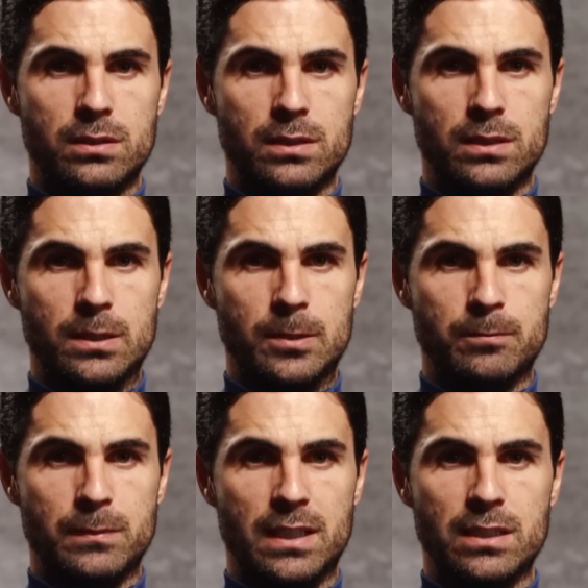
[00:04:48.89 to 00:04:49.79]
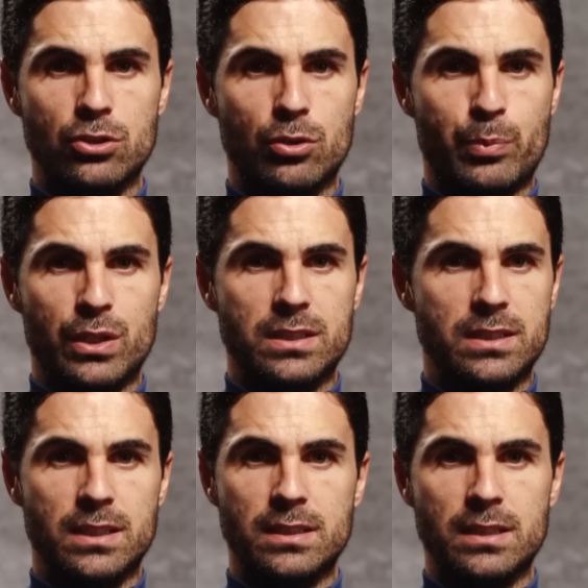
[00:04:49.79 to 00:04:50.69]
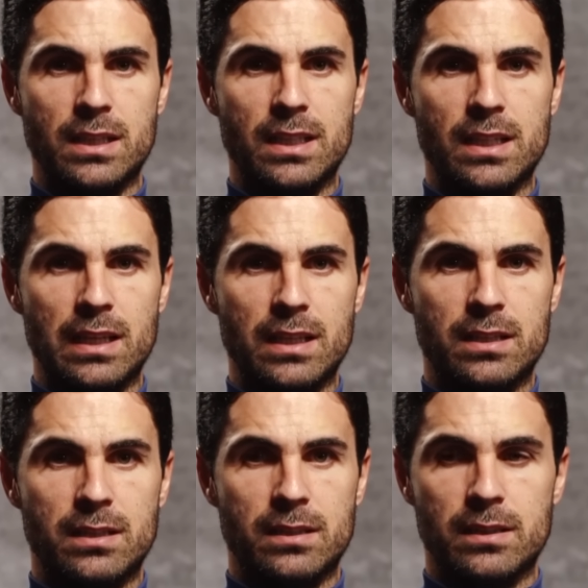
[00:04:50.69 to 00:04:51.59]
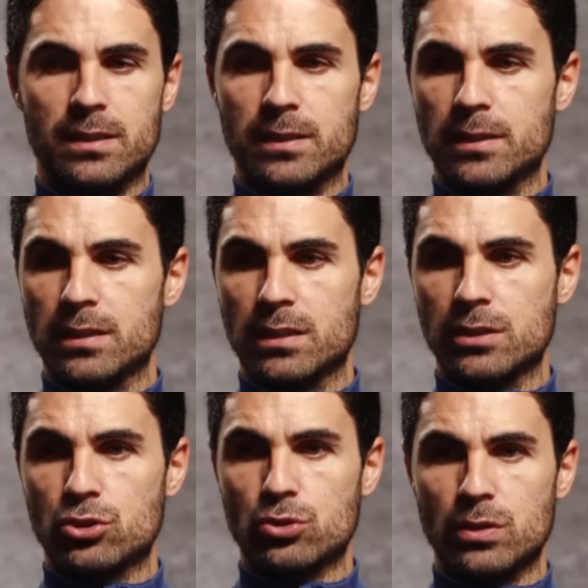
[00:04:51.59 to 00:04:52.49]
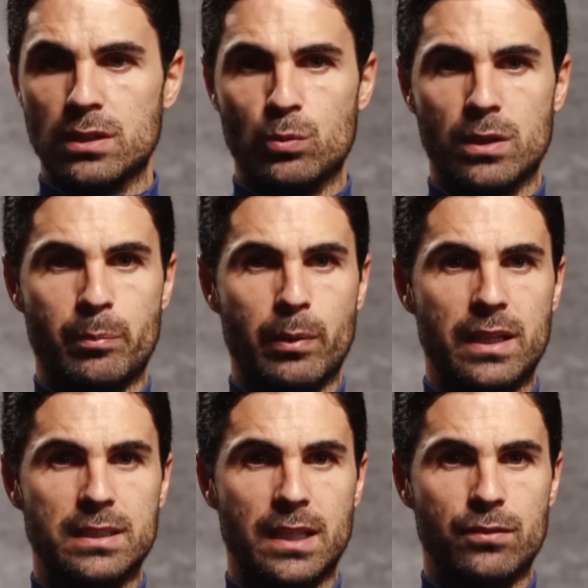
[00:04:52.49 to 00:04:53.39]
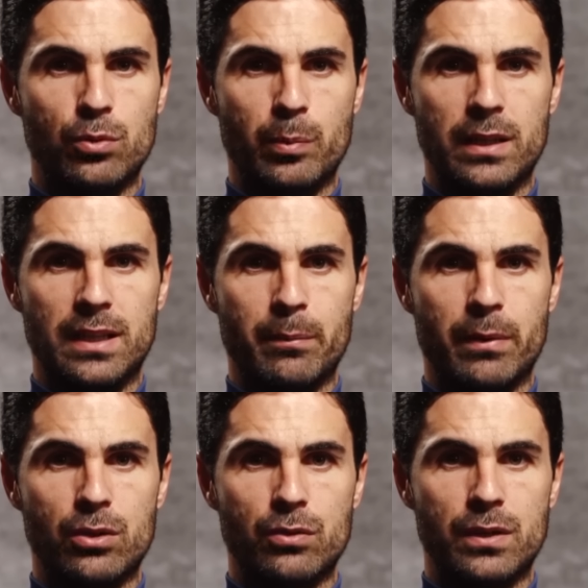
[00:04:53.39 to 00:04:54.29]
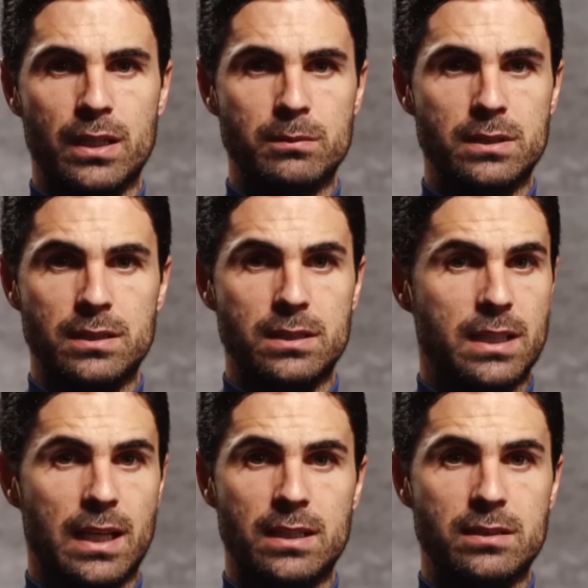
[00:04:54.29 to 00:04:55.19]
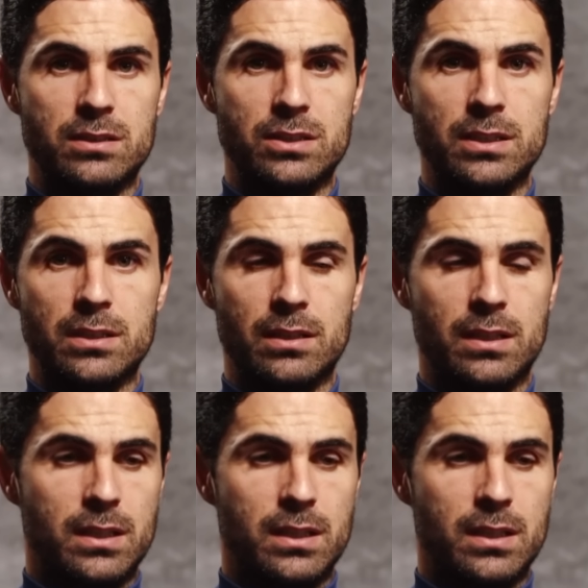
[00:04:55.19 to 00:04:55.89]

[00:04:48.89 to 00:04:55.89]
Um, there is no precedent in any league uh, in history where players have to play the amount of games in this calendar year.